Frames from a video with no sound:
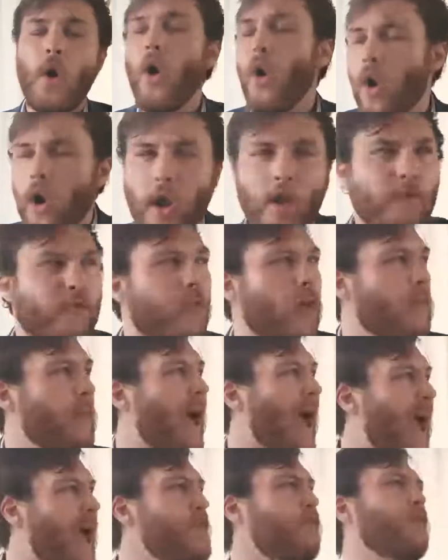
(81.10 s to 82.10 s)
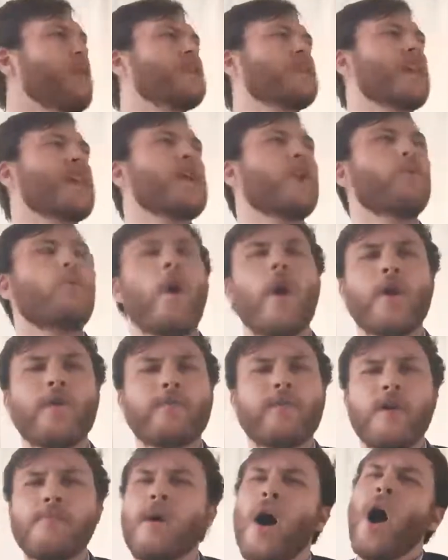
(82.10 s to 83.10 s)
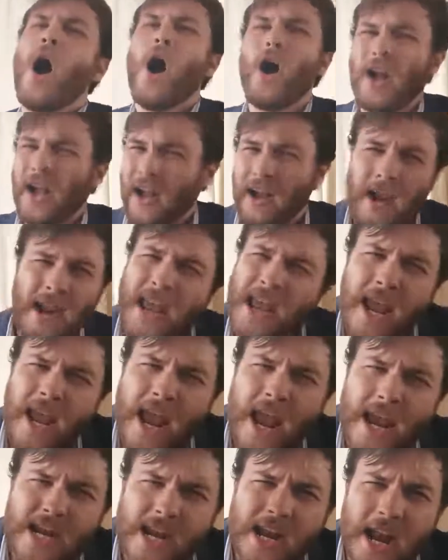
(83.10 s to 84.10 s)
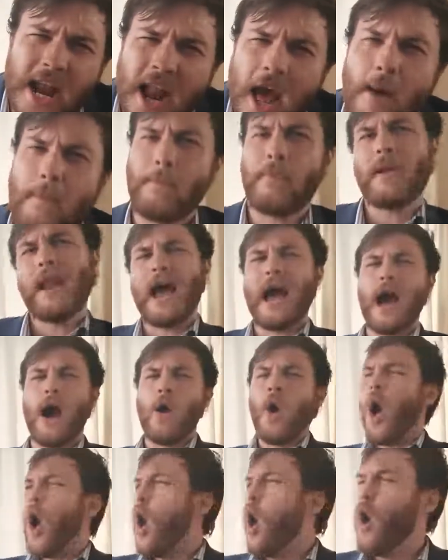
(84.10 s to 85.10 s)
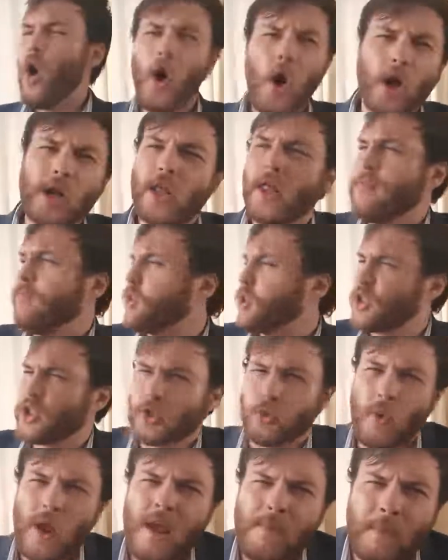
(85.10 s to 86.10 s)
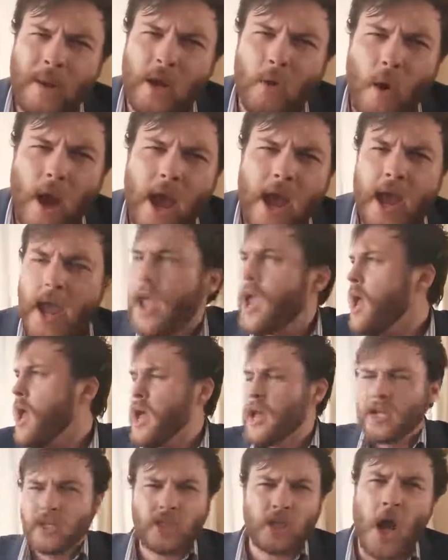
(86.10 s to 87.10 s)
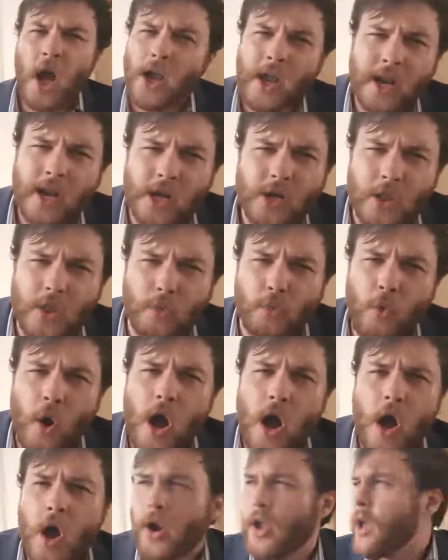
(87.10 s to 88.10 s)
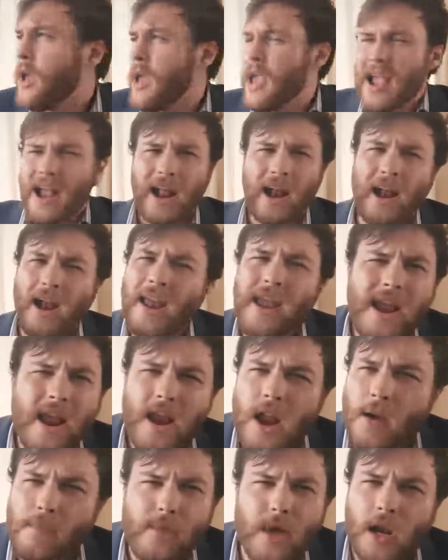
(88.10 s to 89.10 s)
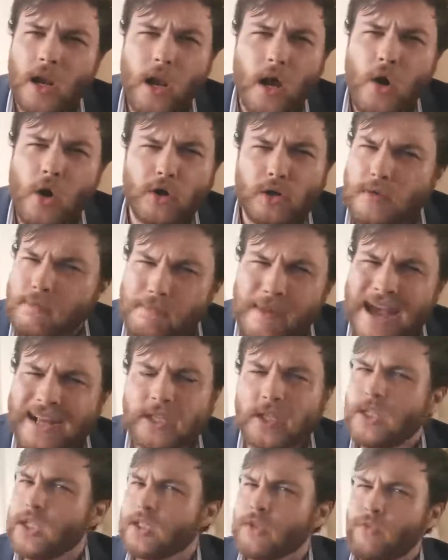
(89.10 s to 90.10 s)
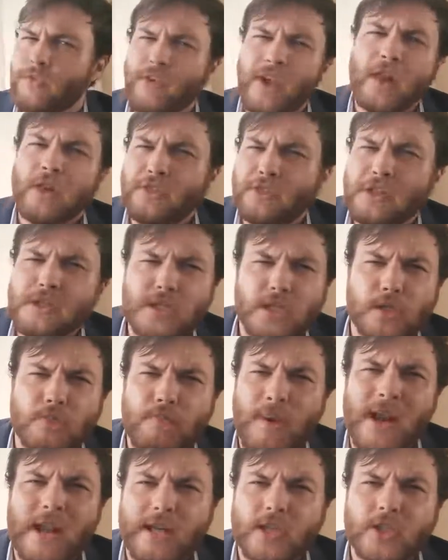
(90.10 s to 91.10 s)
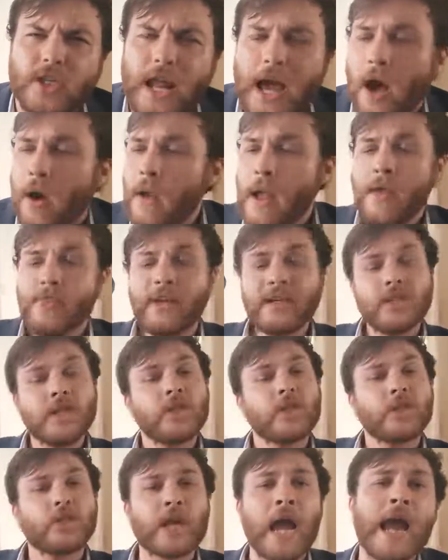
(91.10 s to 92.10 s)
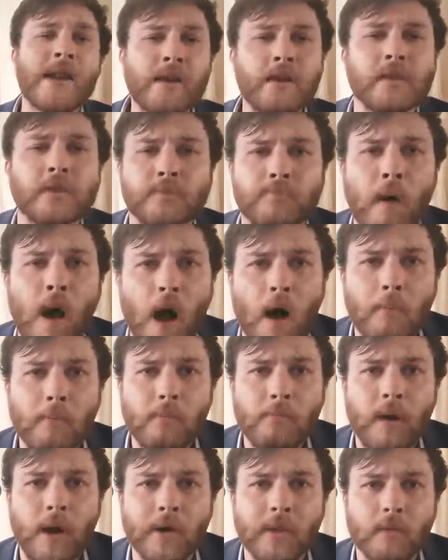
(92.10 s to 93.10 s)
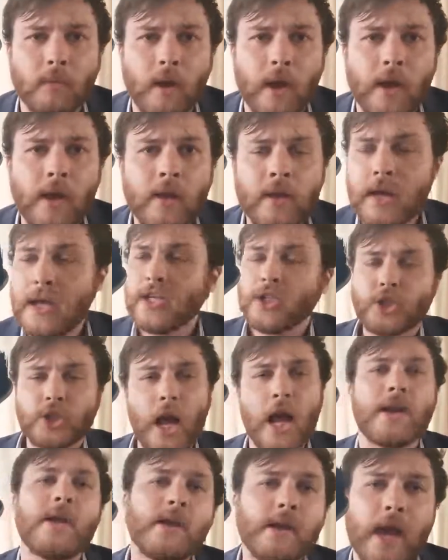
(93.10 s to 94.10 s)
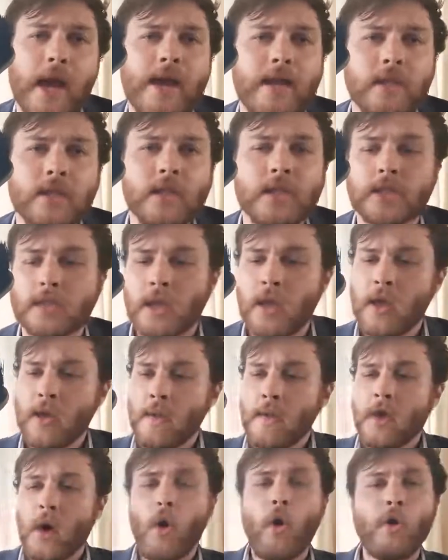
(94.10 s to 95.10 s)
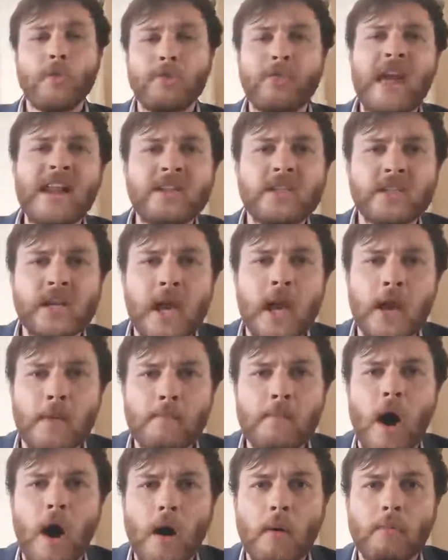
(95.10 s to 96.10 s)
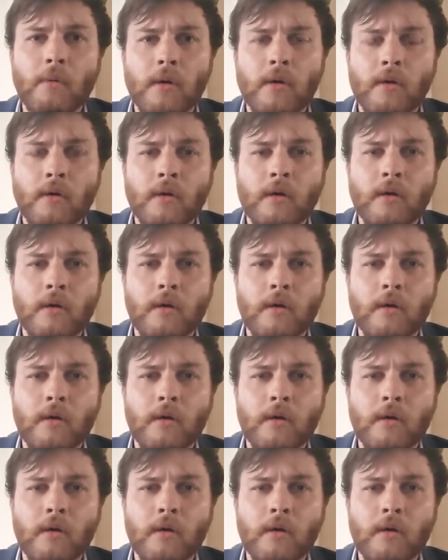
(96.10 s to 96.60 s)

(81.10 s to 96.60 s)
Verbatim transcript: All of them, every single one of them, are cleaning it up now. All of them sweeping away. Tuck it under the rug. Clean up your lord and master's filth and spillage now. This is Shannon's mop, by the way. Shannon Gaines's authentic mop.